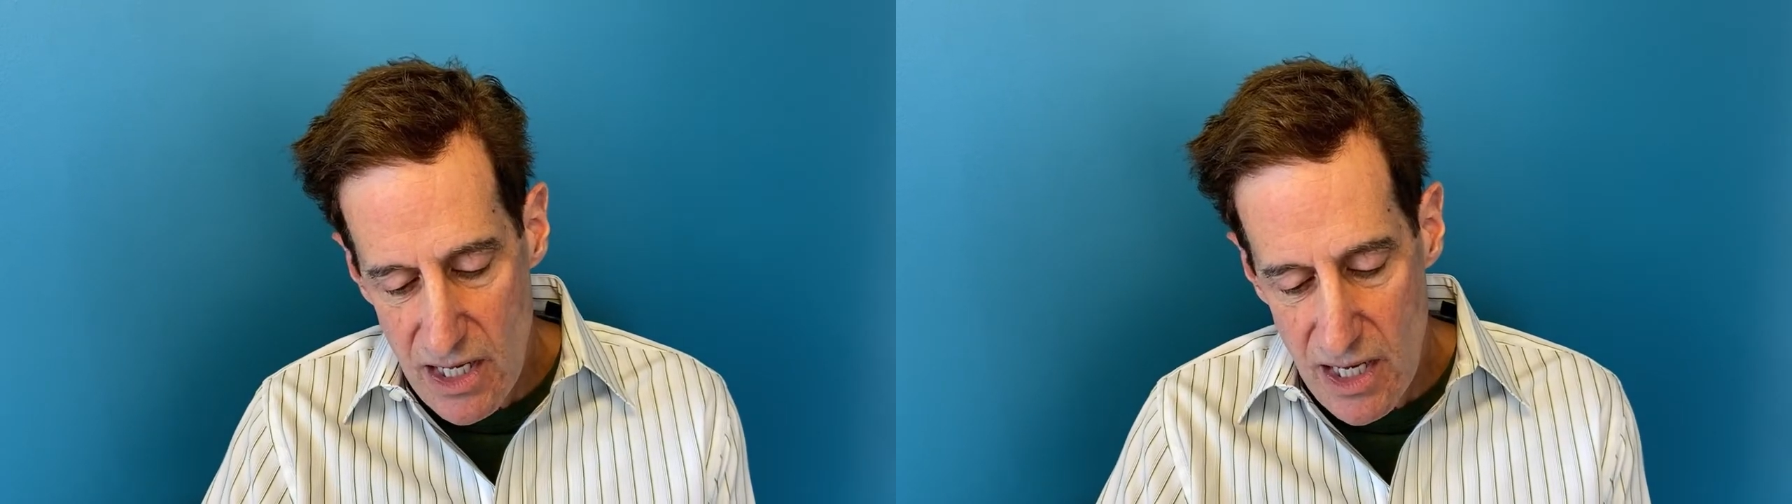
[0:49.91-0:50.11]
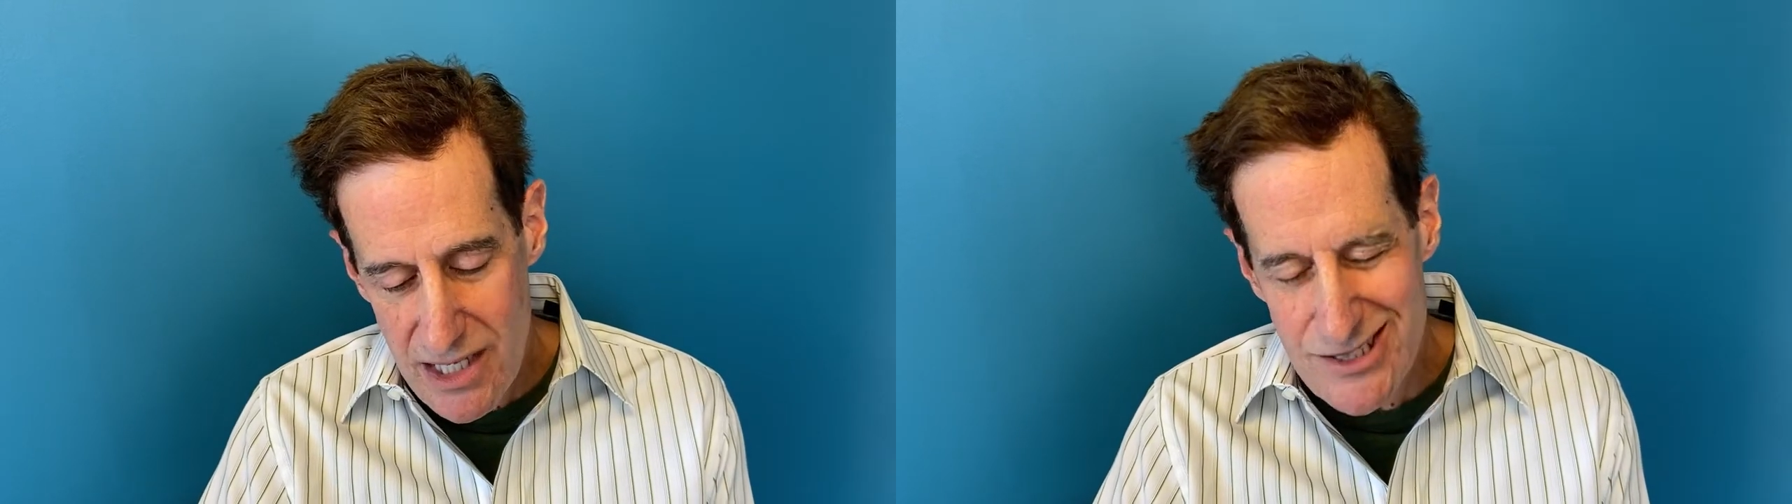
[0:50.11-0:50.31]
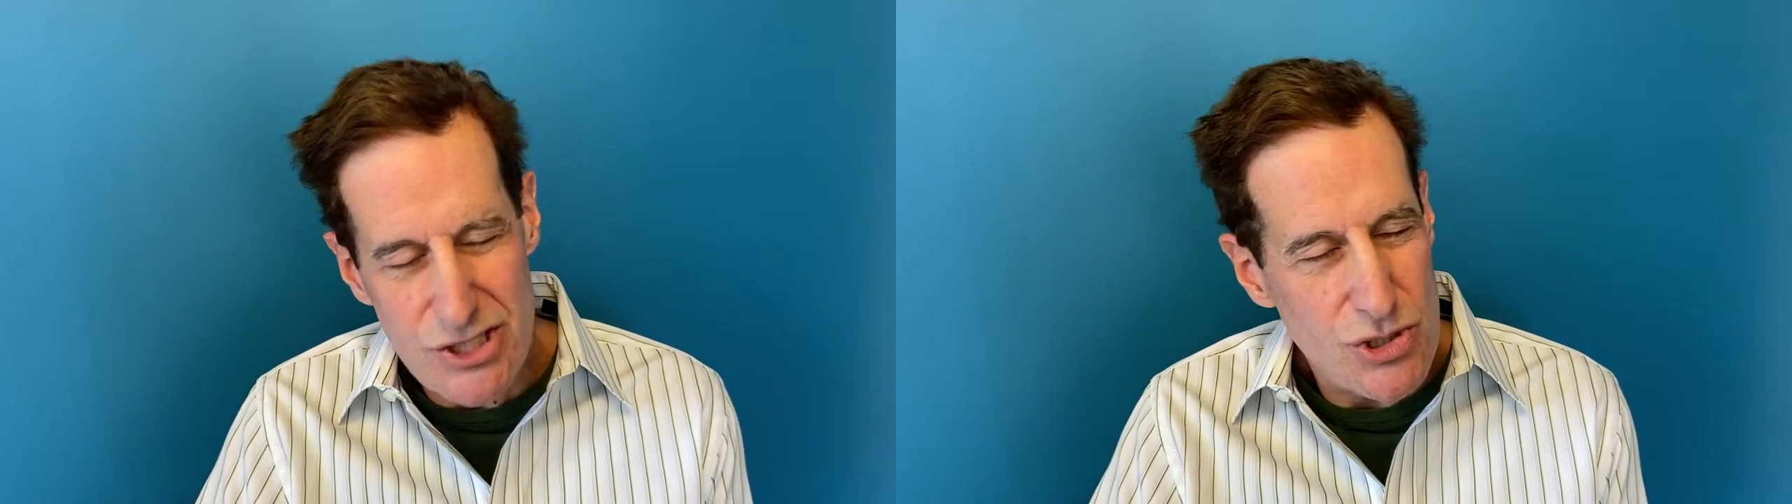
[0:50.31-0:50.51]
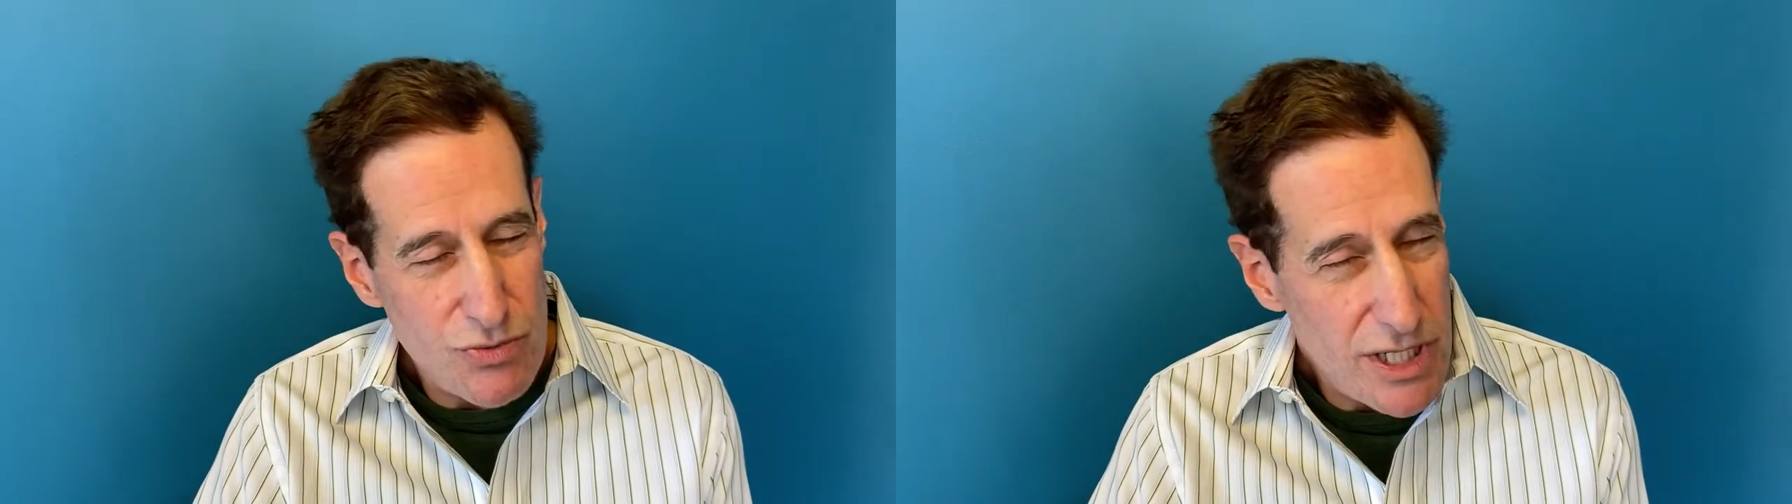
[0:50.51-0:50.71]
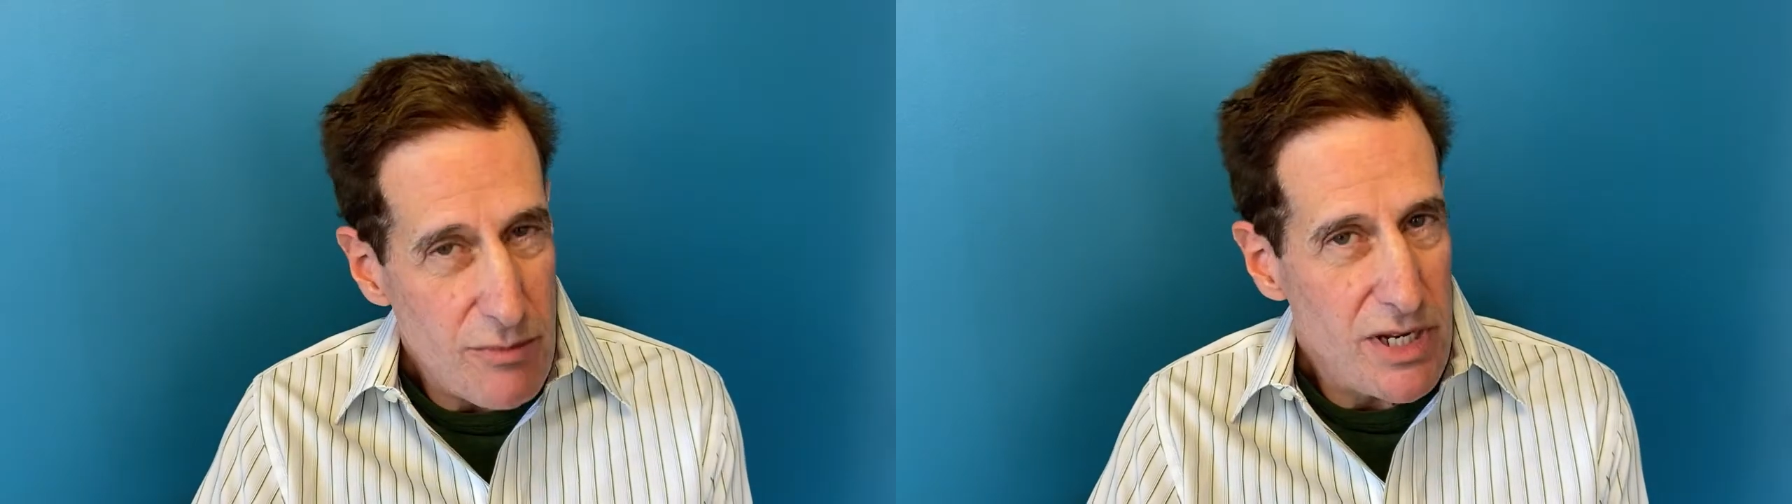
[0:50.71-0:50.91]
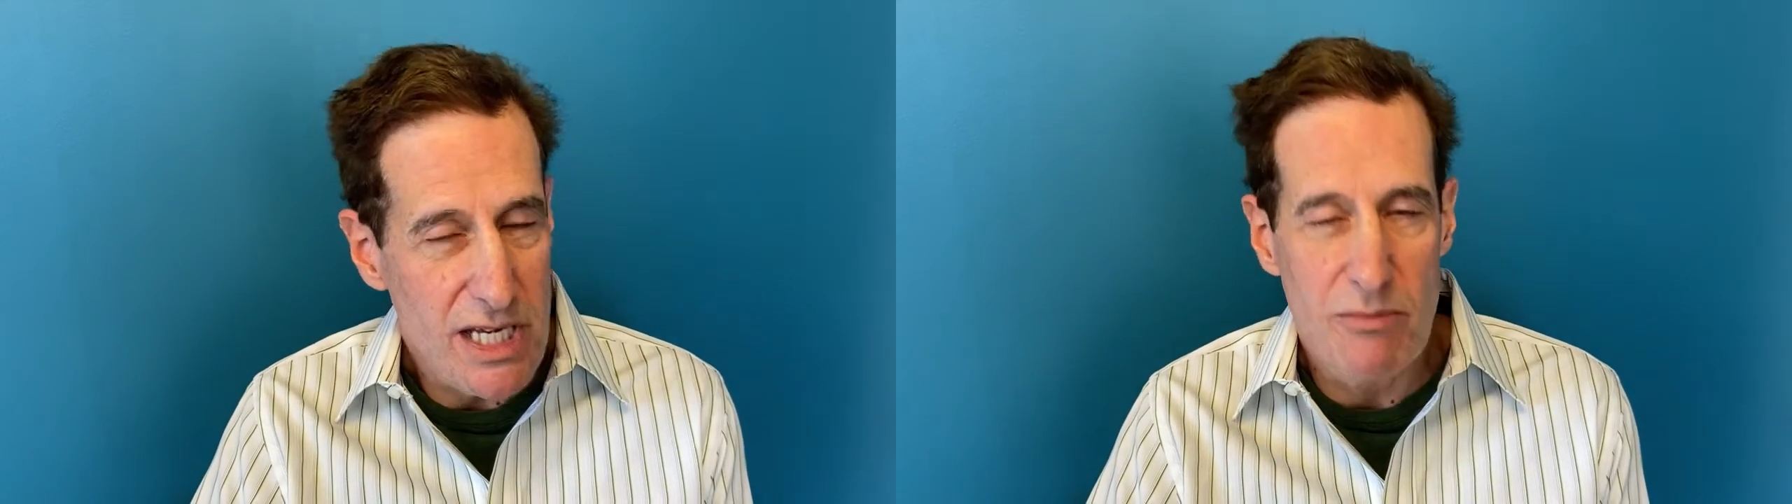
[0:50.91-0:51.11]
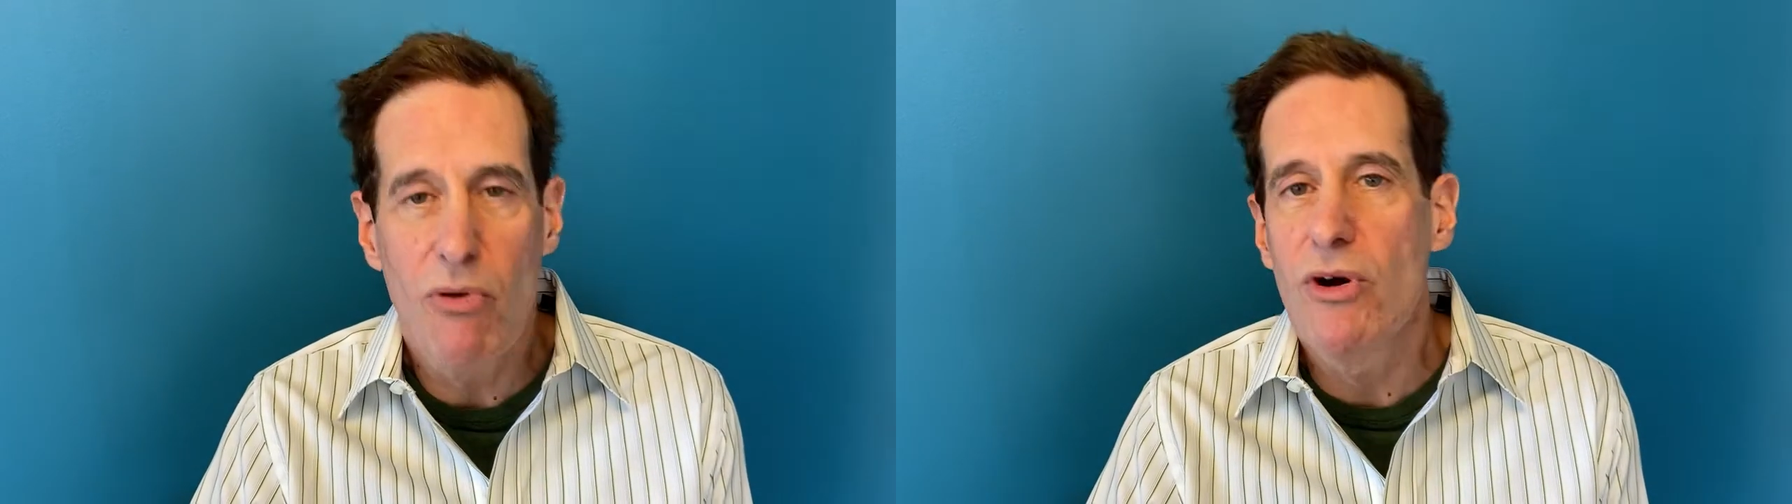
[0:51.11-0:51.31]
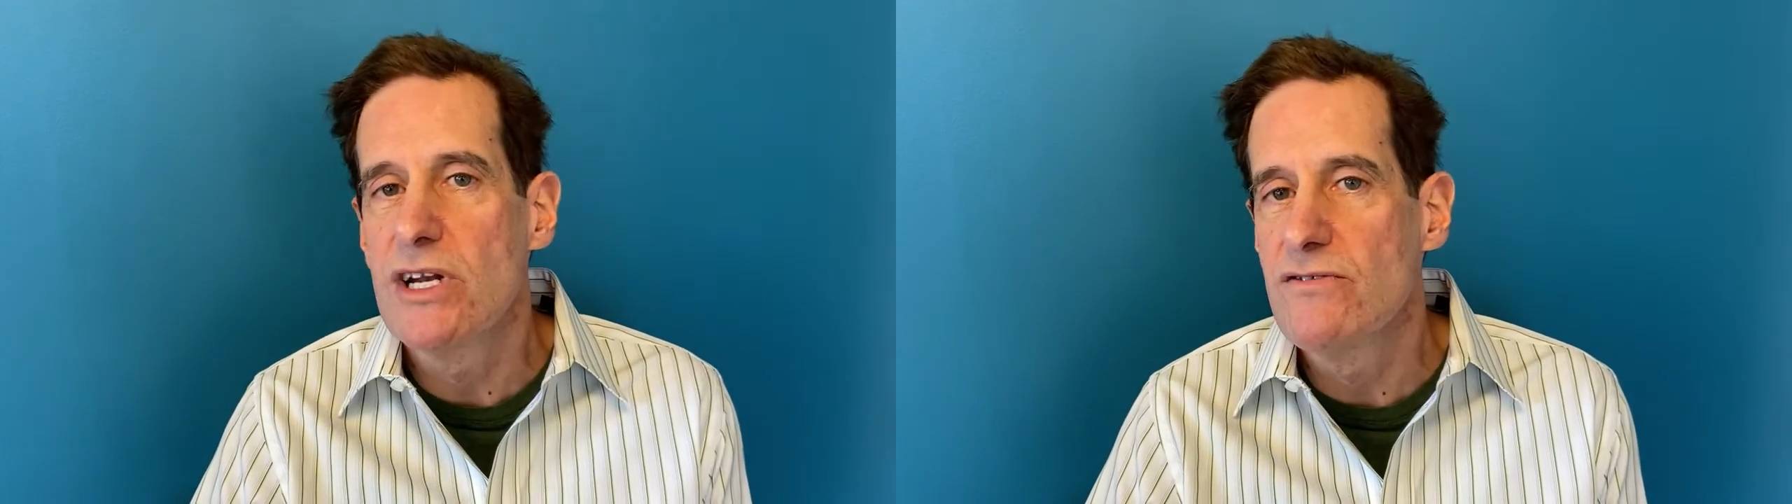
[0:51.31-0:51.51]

extremely important